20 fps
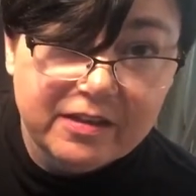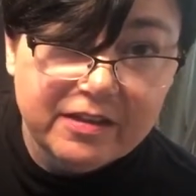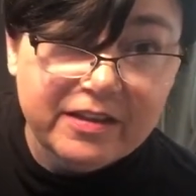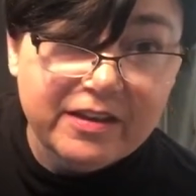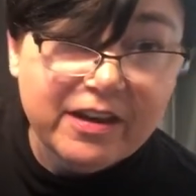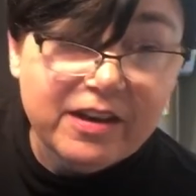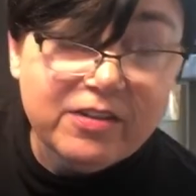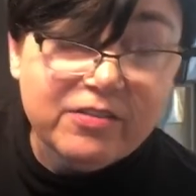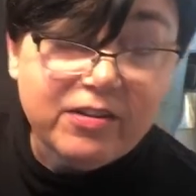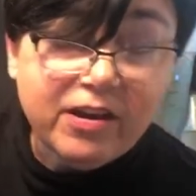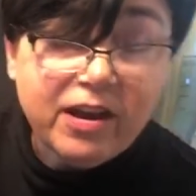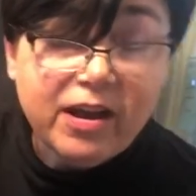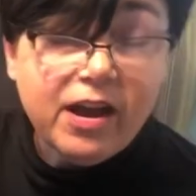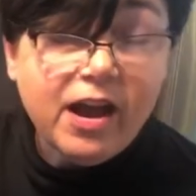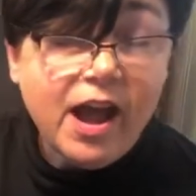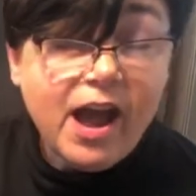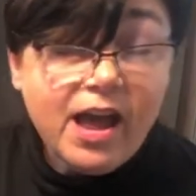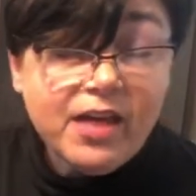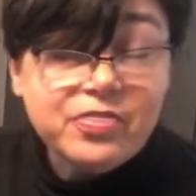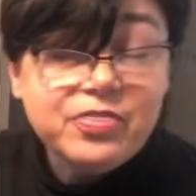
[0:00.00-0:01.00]

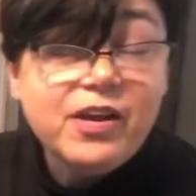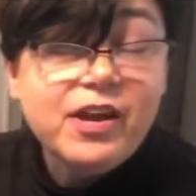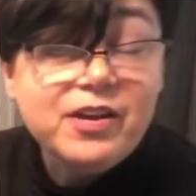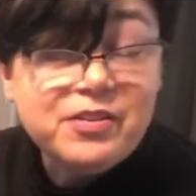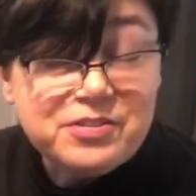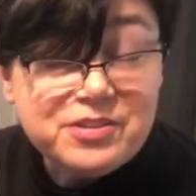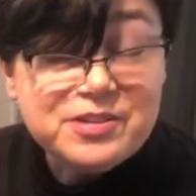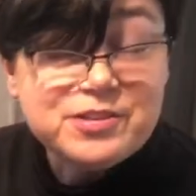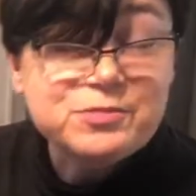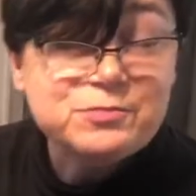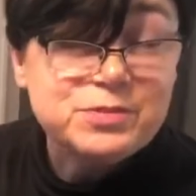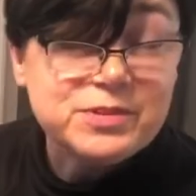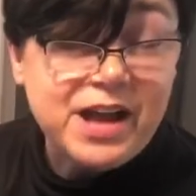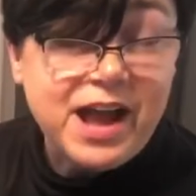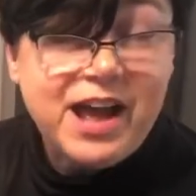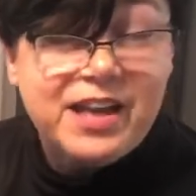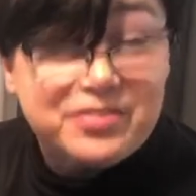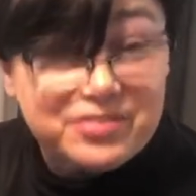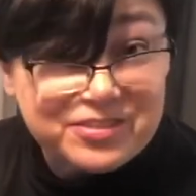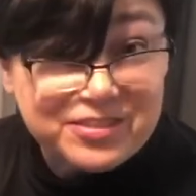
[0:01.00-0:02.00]
I thought this was,
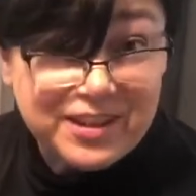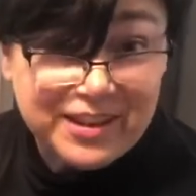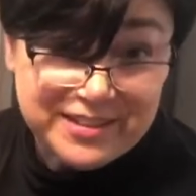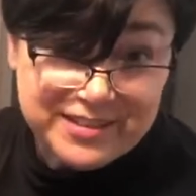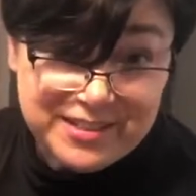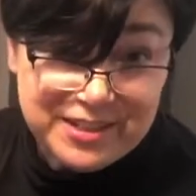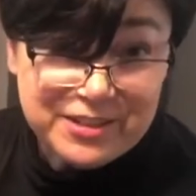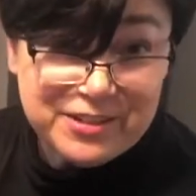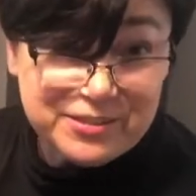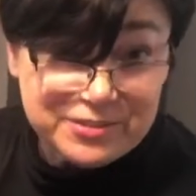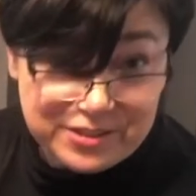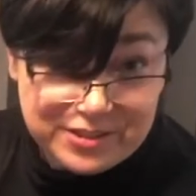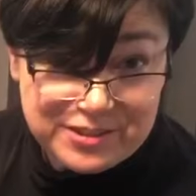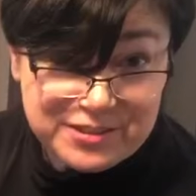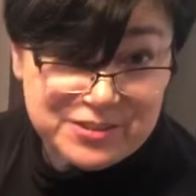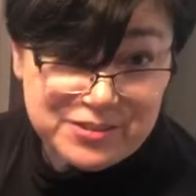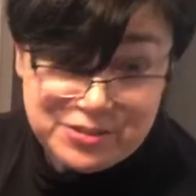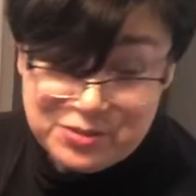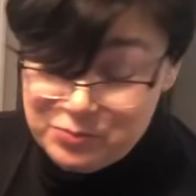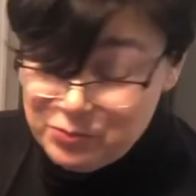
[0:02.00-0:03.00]
until
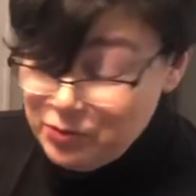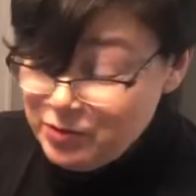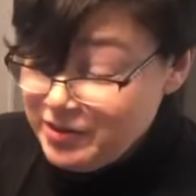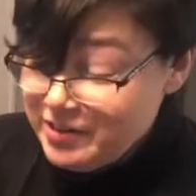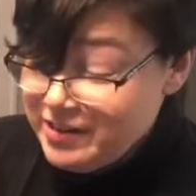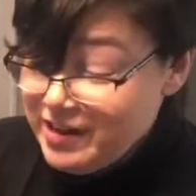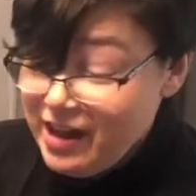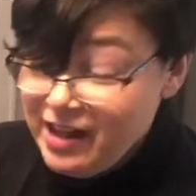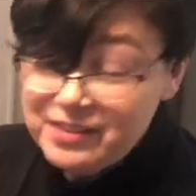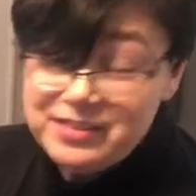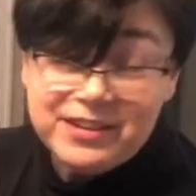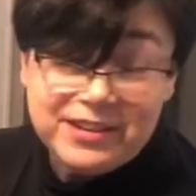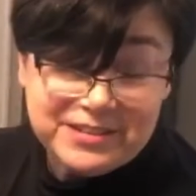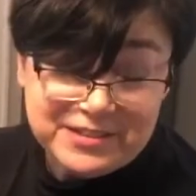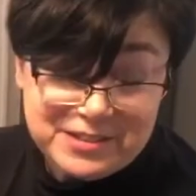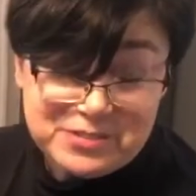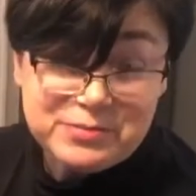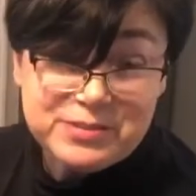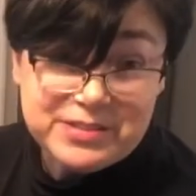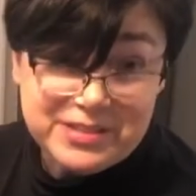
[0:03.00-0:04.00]
just this morning, I thought
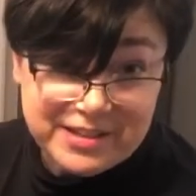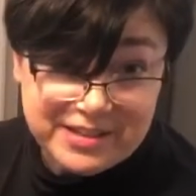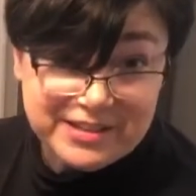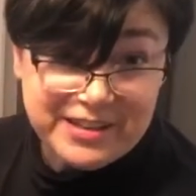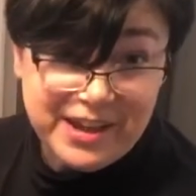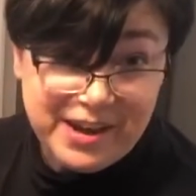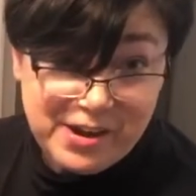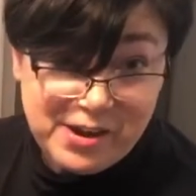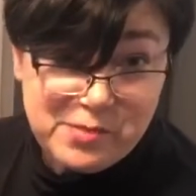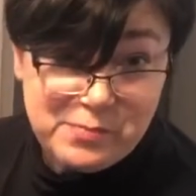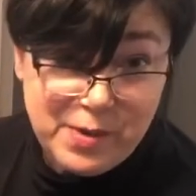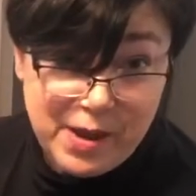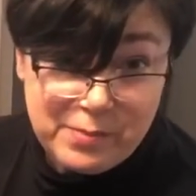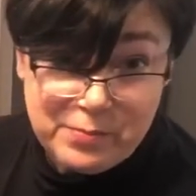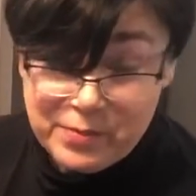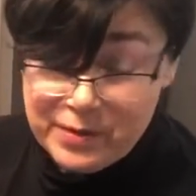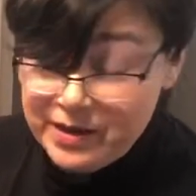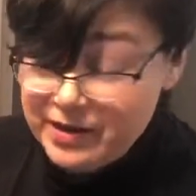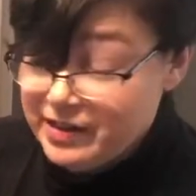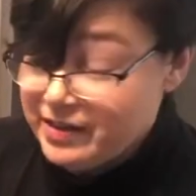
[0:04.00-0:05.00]
this was Hungarian
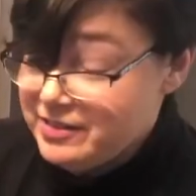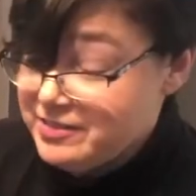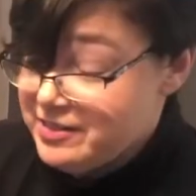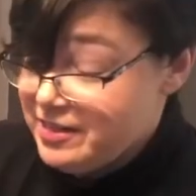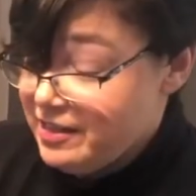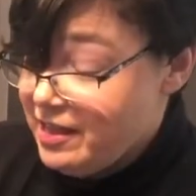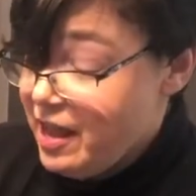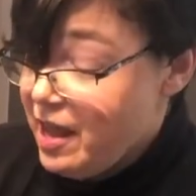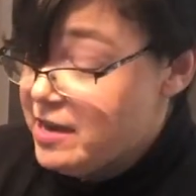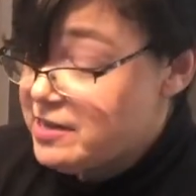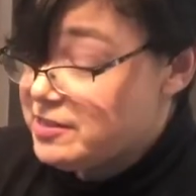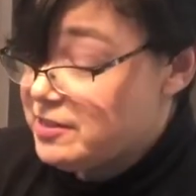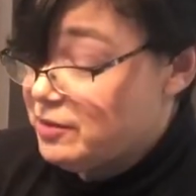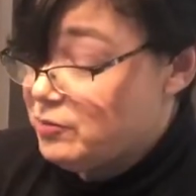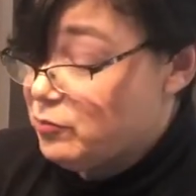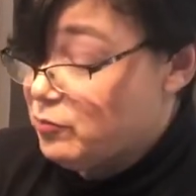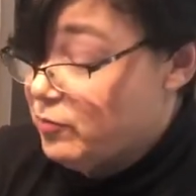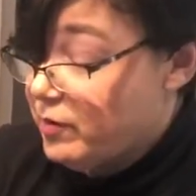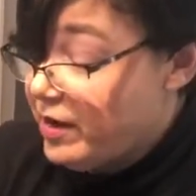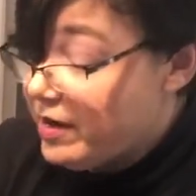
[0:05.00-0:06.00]
paprika until I
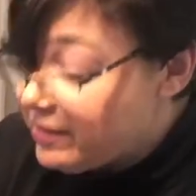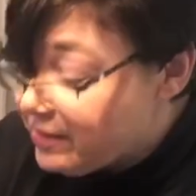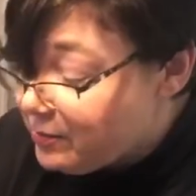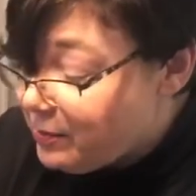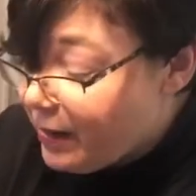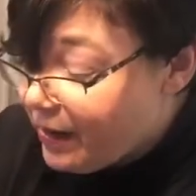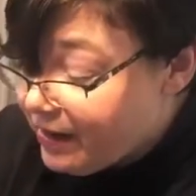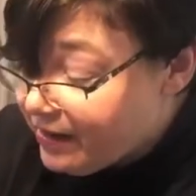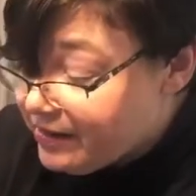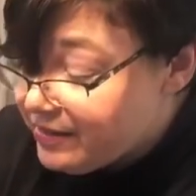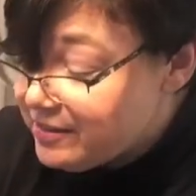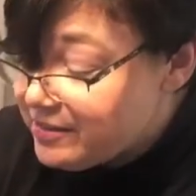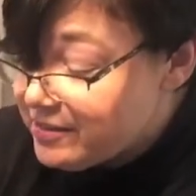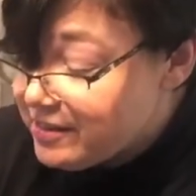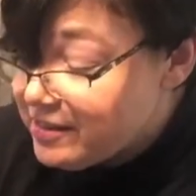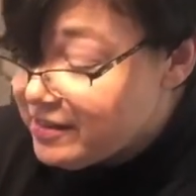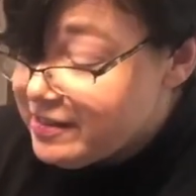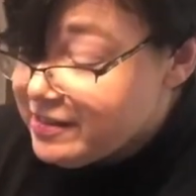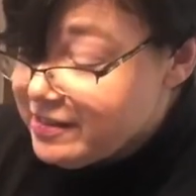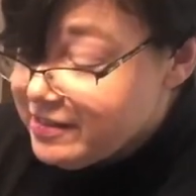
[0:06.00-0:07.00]
actually read the package,
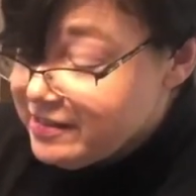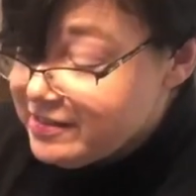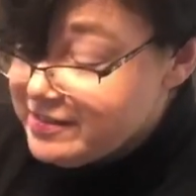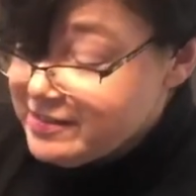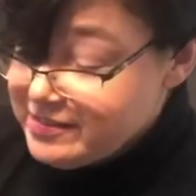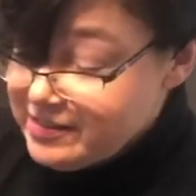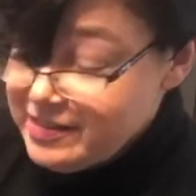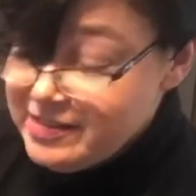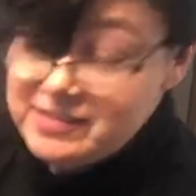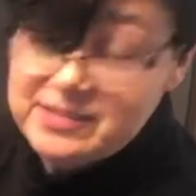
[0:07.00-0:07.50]
and it says